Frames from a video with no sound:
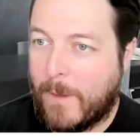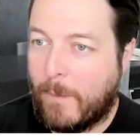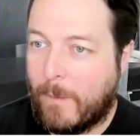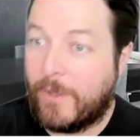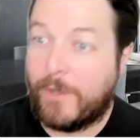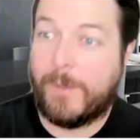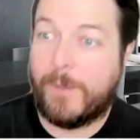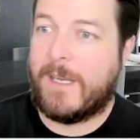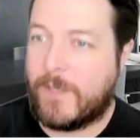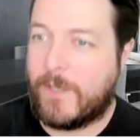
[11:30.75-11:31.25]

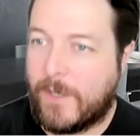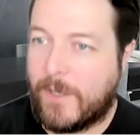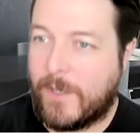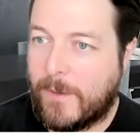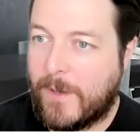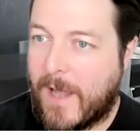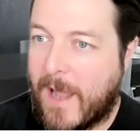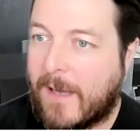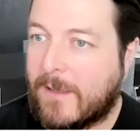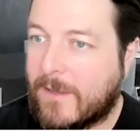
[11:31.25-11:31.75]
What do I need to
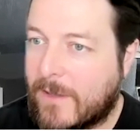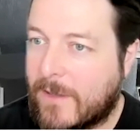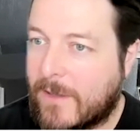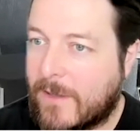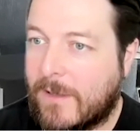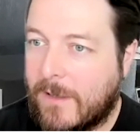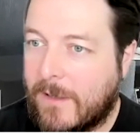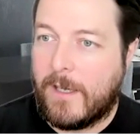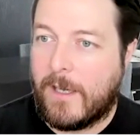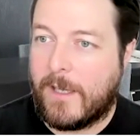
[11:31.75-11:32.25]
do
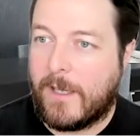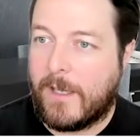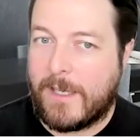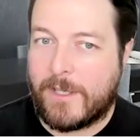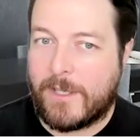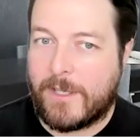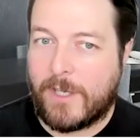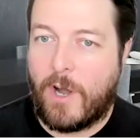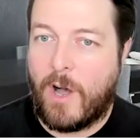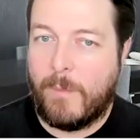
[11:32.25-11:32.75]
next? And
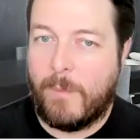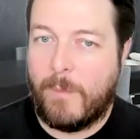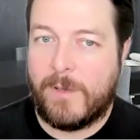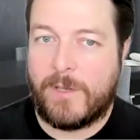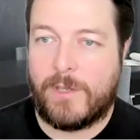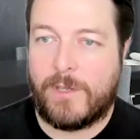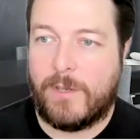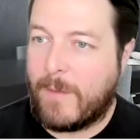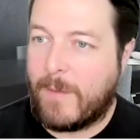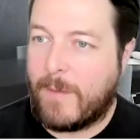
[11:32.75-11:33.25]
these are
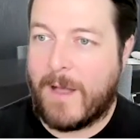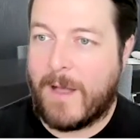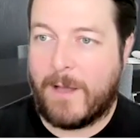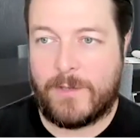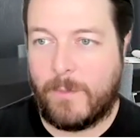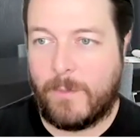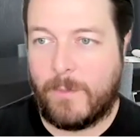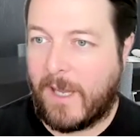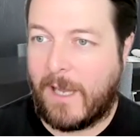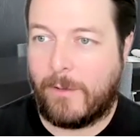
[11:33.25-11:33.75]
common sort of
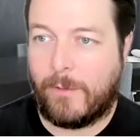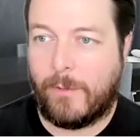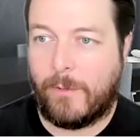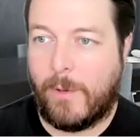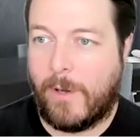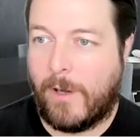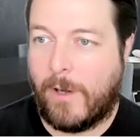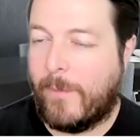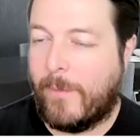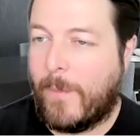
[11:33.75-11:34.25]
emails that we get
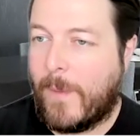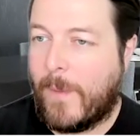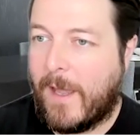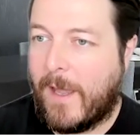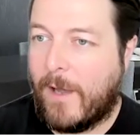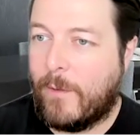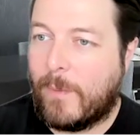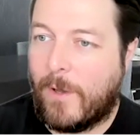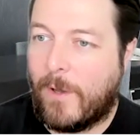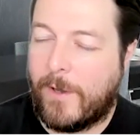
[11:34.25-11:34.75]
through our
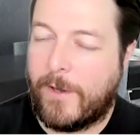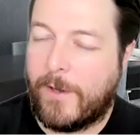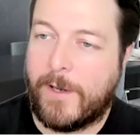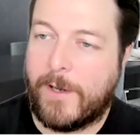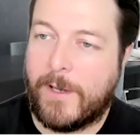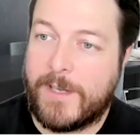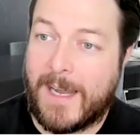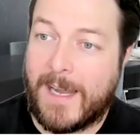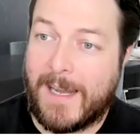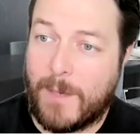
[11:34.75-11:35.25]
helpline
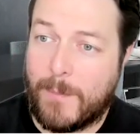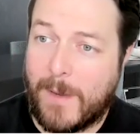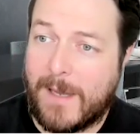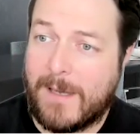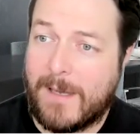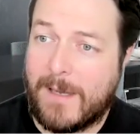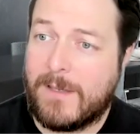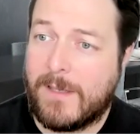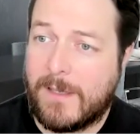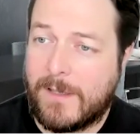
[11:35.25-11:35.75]
on a daily
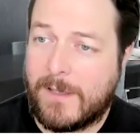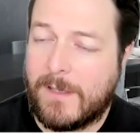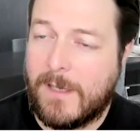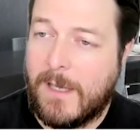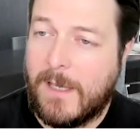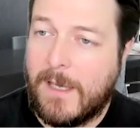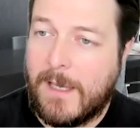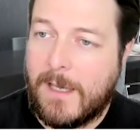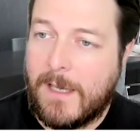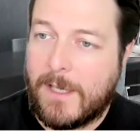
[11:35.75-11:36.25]
basis.